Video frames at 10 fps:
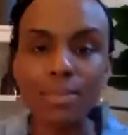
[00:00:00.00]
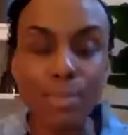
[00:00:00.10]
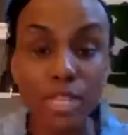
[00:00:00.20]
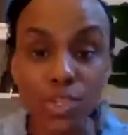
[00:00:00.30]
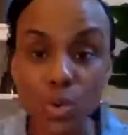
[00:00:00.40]

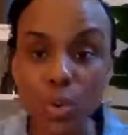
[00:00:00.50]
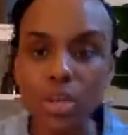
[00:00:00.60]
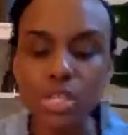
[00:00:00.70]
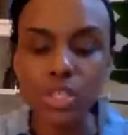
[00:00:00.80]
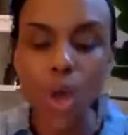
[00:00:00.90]
mental
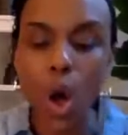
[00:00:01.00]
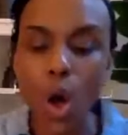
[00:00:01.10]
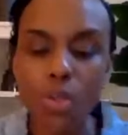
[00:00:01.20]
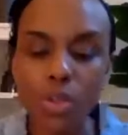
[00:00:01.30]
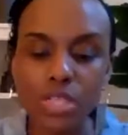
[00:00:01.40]
wellness,
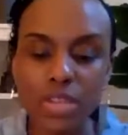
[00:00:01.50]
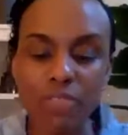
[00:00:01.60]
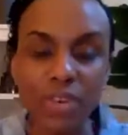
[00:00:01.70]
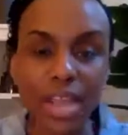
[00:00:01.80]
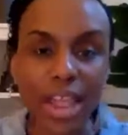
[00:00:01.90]
all those
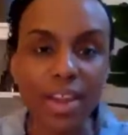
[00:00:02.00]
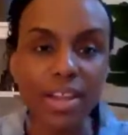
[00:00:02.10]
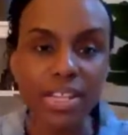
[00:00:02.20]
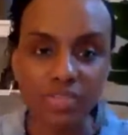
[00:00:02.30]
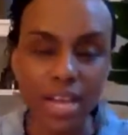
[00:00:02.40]
different
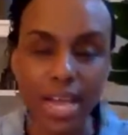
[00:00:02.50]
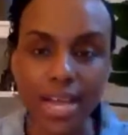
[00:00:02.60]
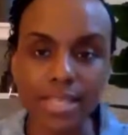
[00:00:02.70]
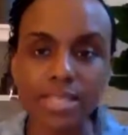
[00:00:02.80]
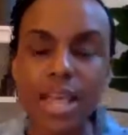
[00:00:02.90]
areas for
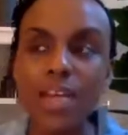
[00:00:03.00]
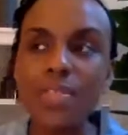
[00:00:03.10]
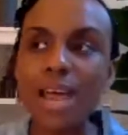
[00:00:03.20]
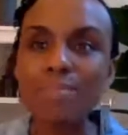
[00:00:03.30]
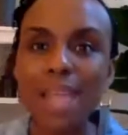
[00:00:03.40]
us
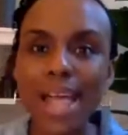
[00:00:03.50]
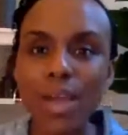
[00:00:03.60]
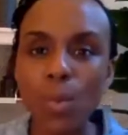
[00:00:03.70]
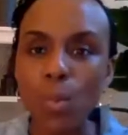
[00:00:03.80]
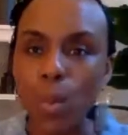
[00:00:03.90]
that I'm like,
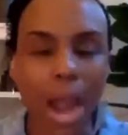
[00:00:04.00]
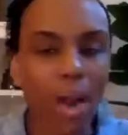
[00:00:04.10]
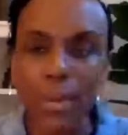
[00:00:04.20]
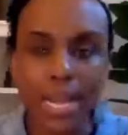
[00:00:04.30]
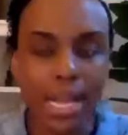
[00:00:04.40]
why
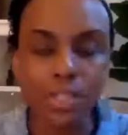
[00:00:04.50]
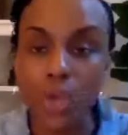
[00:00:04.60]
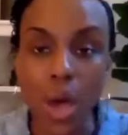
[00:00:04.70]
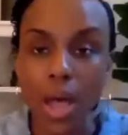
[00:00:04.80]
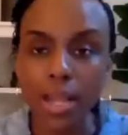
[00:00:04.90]
are we not
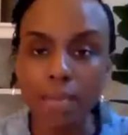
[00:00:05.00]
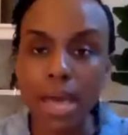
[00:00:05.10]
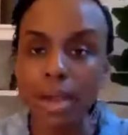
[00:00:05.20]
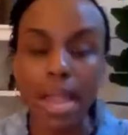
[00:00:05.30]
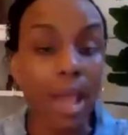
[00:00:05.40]
talking
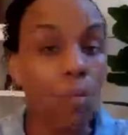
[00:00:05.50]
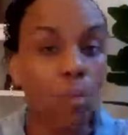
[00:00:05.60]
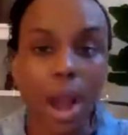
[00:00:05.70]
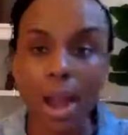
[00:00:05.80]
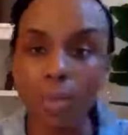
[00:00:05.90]
about it? And
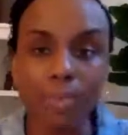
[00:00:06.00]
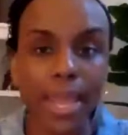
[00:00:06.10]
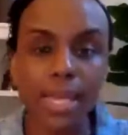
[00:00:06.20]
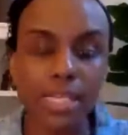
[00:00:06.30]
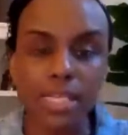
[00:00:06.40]
why aren't we
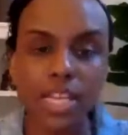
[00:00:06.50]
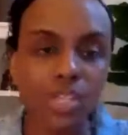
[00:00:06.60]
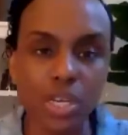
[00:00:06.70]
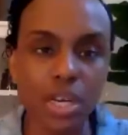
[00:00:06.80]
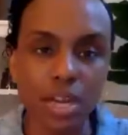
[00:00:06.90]
paying
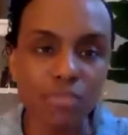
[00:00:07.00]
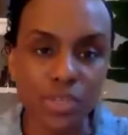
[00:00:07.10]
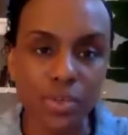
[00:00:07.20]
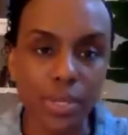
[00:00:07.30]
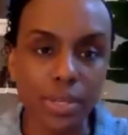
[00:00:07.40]
attention enough
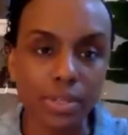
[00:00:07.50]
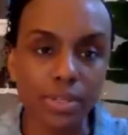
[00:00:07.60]
to it?